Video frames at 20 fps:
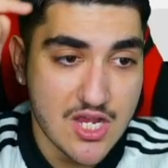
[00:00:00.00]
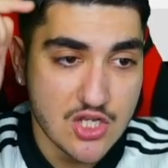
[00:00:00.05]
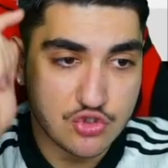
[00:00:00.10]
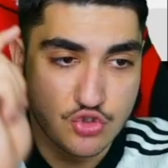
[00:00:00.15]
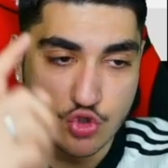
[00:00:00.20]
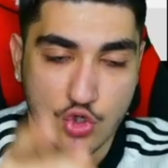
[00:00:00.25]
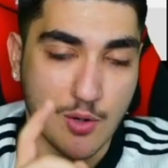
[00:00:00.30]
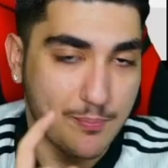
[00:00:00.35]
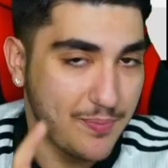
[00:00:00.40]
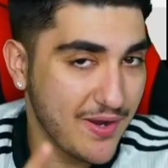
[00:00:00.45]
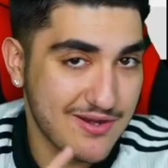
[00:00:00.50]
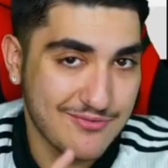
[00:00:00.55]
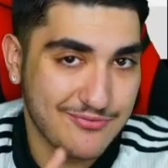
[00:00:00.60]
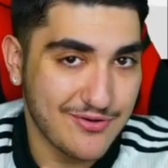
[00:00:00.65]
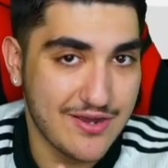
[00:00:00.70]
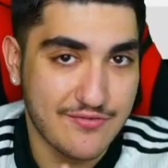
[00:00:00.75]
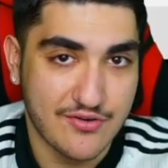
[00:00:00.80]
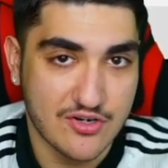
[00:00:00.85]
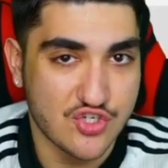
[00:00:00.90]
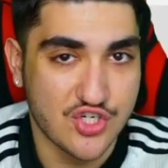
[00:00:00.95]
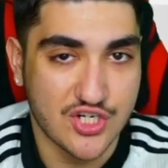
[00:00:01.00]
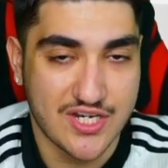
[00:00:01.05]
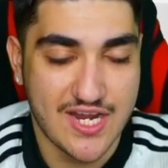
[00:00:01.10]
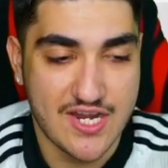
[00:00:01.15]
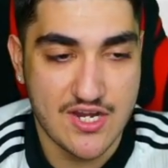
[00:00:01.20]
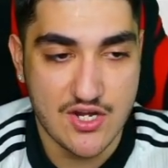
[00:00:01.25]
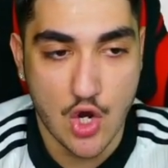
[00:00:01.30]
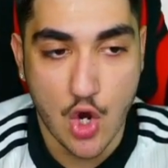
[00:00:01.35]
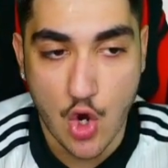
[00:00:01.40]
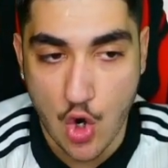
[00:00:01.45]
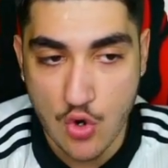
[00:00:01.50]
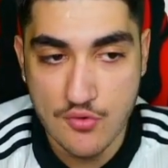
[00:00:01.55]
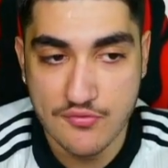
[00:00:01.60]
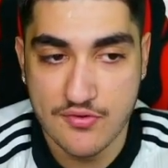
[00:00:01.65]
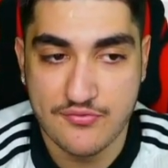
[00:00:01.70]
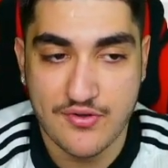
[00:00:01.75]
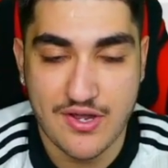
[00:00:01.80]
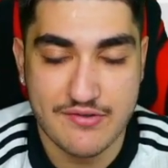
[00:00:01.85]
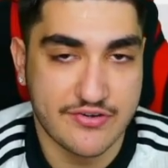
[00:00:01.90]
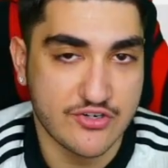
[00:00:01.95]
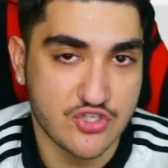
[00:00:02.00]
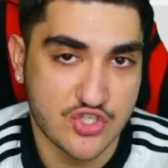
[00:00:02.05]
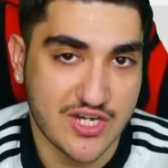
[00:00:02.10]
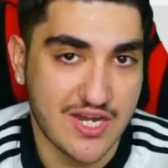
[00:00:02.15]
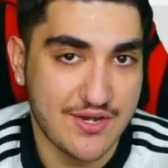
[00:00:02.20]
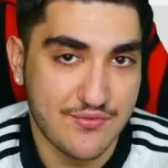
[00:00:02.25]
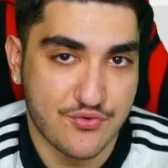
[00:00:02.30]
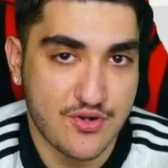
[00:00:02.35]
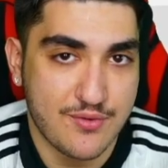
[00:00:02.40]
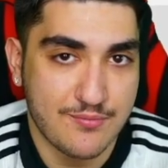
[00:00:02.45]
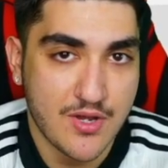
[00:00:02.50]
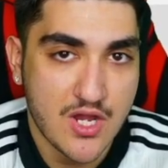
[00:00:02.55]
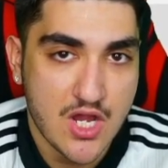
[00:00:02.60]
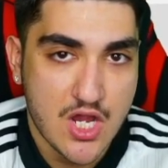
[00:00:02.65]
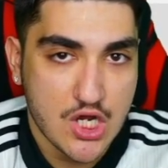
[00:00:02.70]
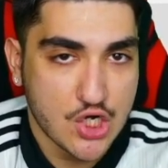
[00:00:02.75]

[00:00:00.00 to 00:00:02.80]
Do not pay 500k, over 500k for him,